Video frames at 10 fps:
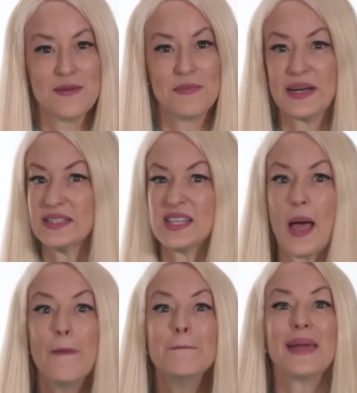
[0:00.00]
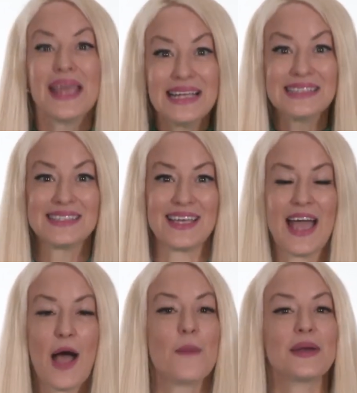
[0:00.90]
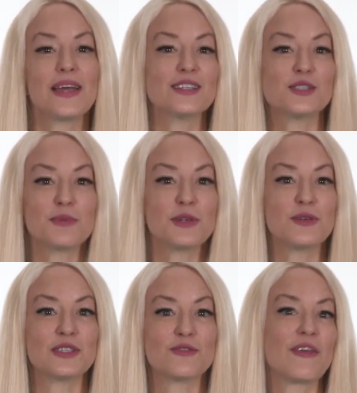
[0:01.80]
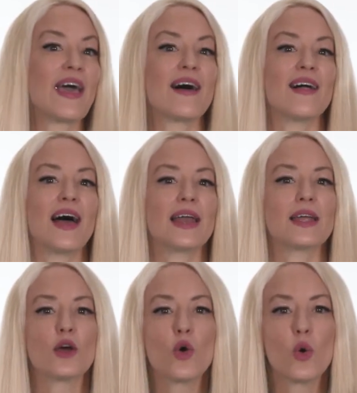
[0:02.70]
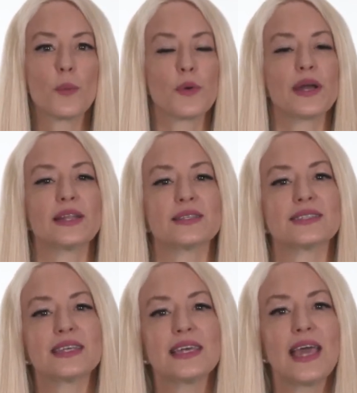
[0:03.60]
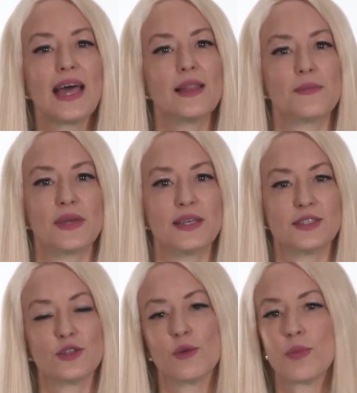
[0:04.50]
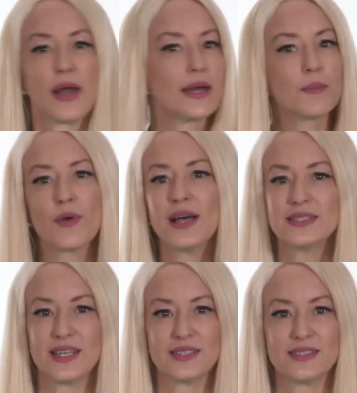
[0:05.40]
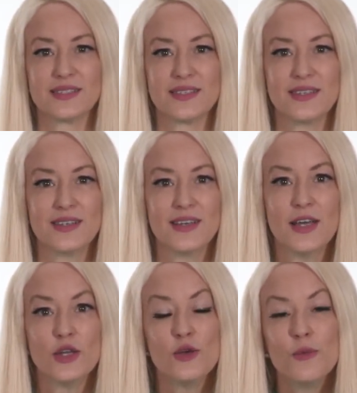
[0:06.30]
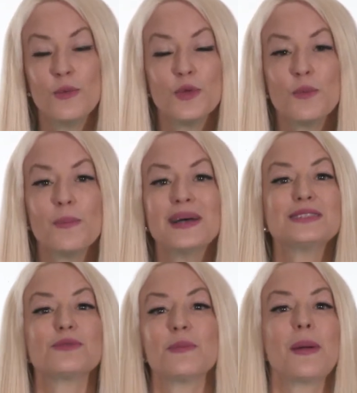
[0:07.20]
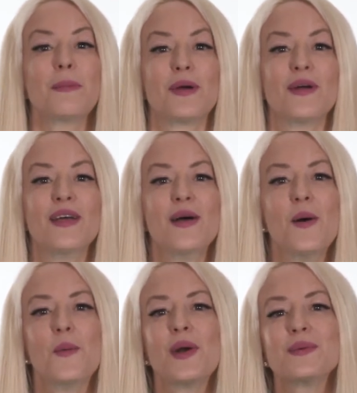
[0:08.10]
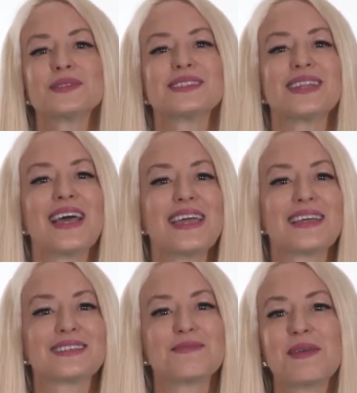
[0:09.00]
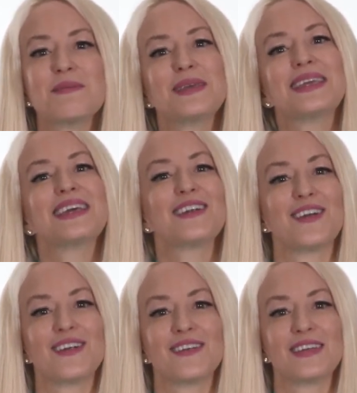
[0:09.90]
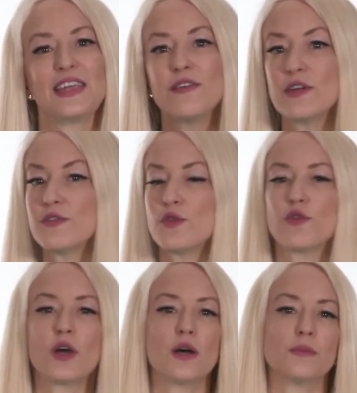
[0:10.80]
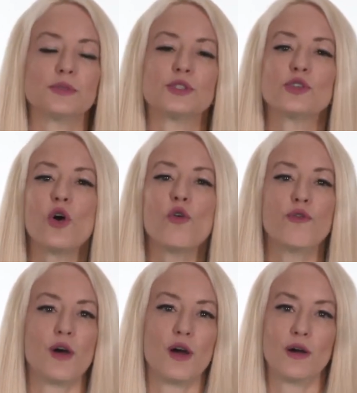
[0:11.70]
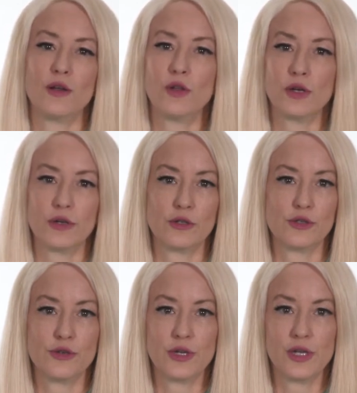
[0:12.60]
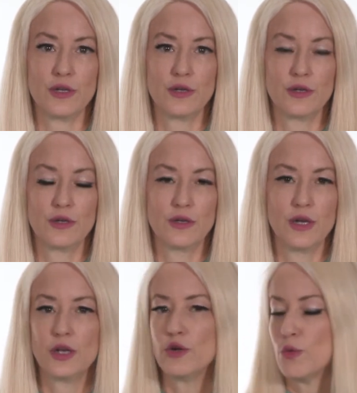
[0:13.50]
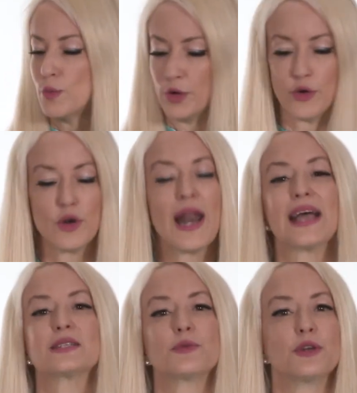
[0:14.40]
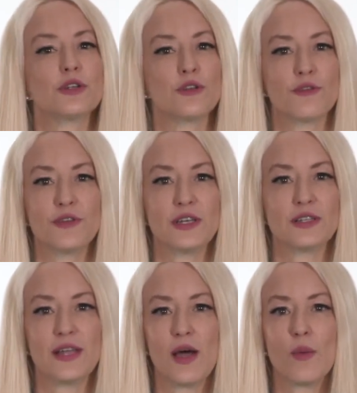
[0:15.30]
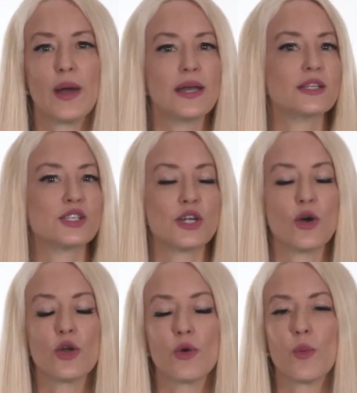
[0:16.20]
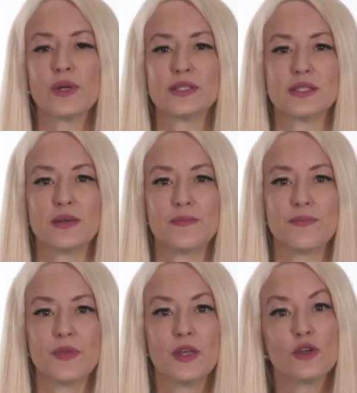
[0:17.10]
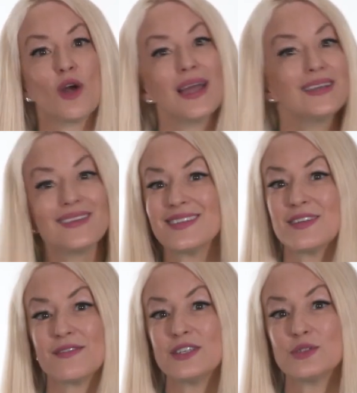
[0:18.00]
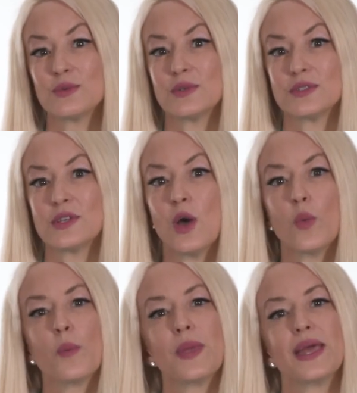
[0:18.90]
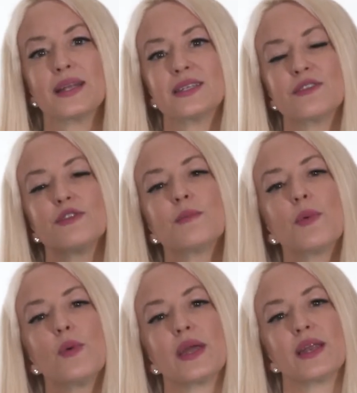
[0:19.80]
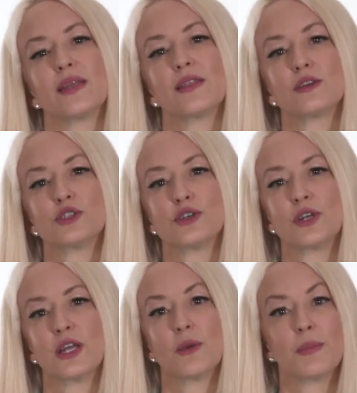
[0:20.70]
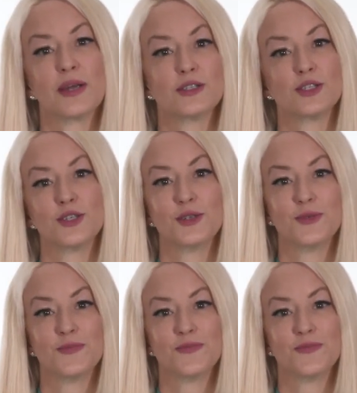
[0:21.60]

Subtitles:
But it's amazing how many entrepreneurs fail at incorporating this key element into their branding process. You must remember what it was like to be a beginner, even if you've come so far along your journey and you're an expert in your field now, ready to share your wisdom. Your ideal individuals will be at a different point in their journey compared to you.